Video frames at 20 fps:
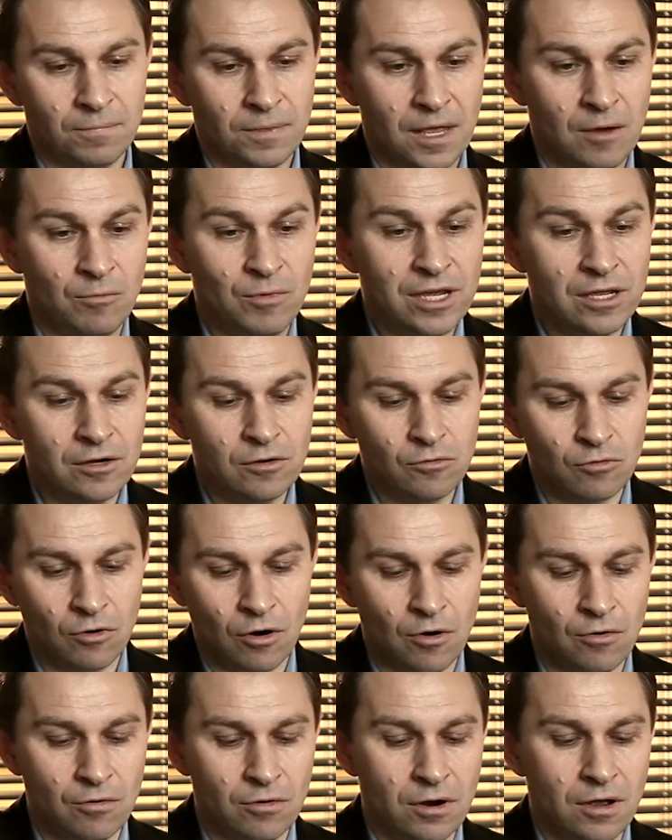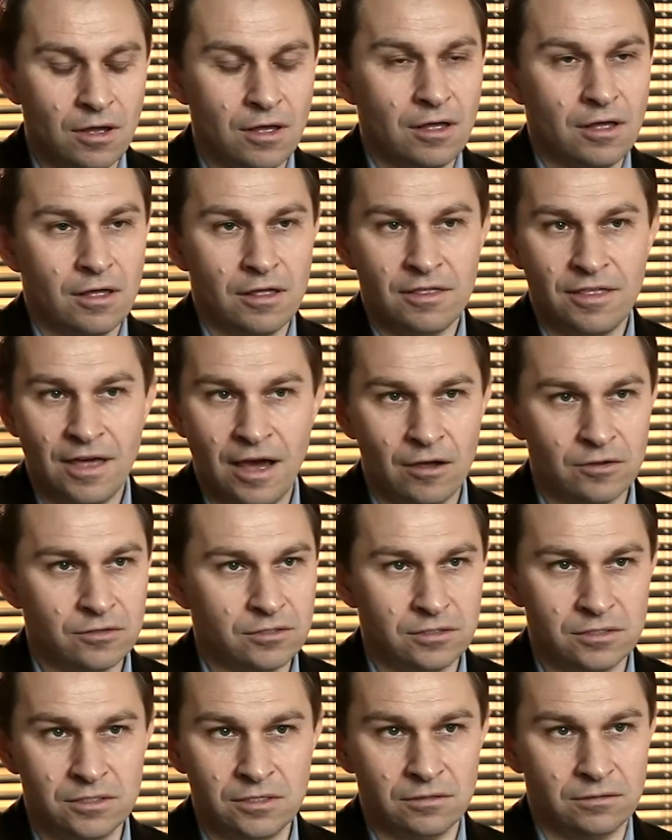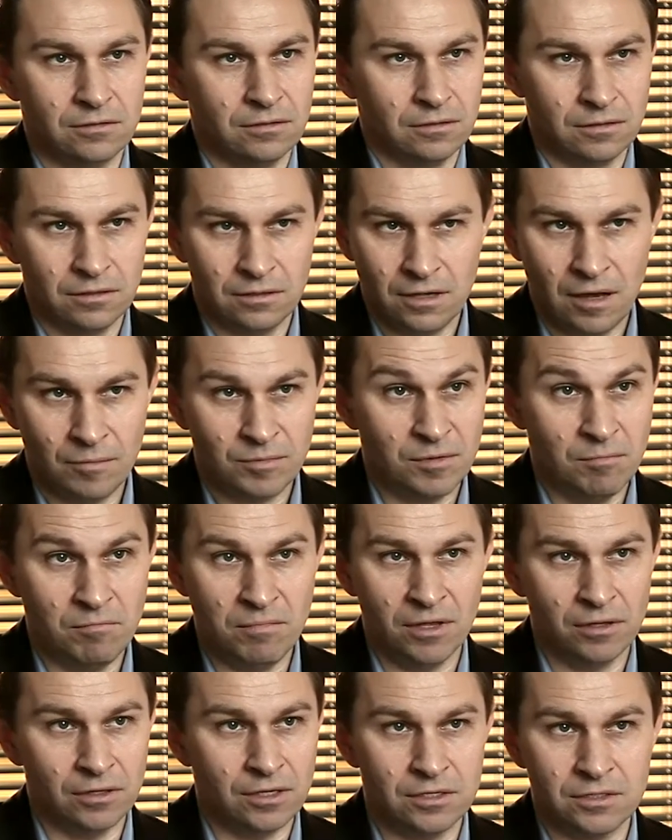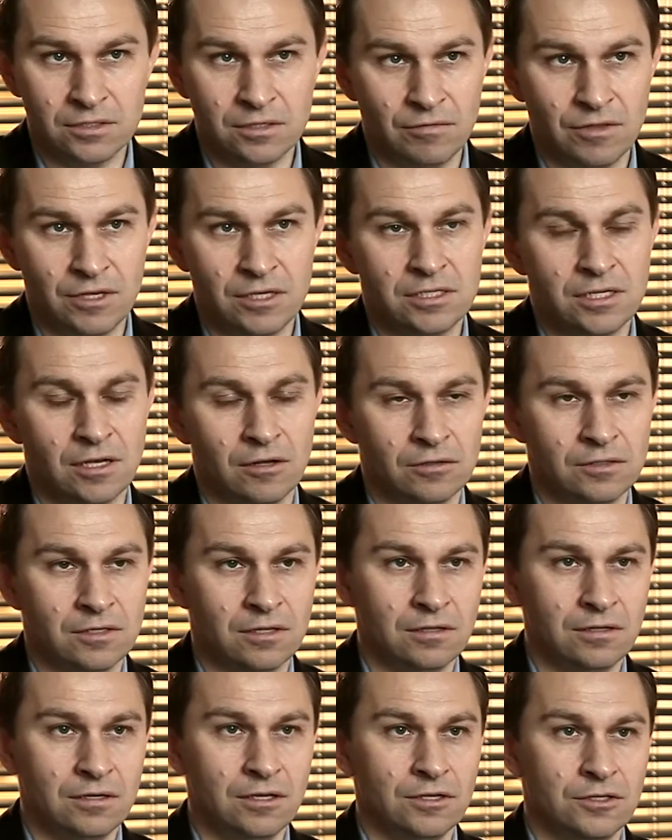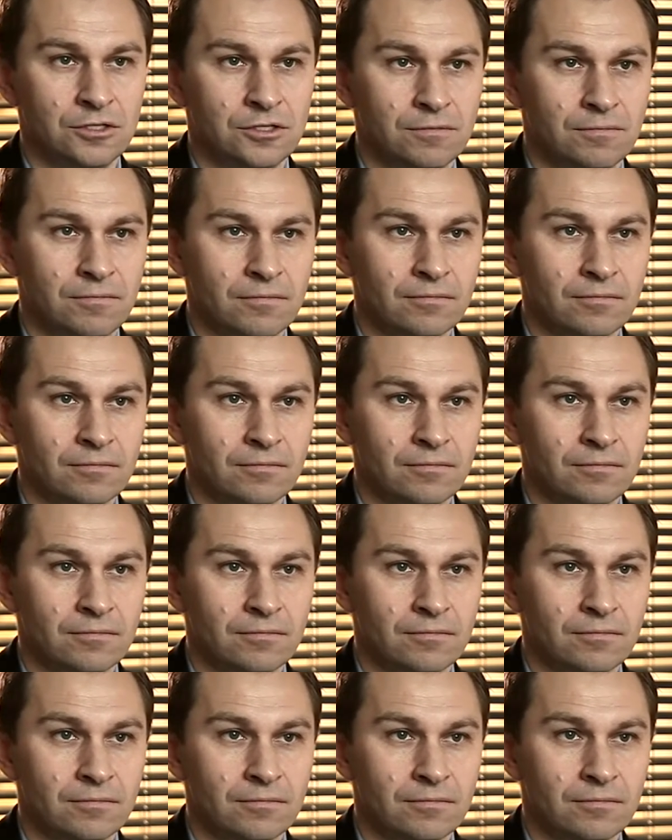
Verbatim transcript: And we can grow thousands, up to millions of these cells in the dish.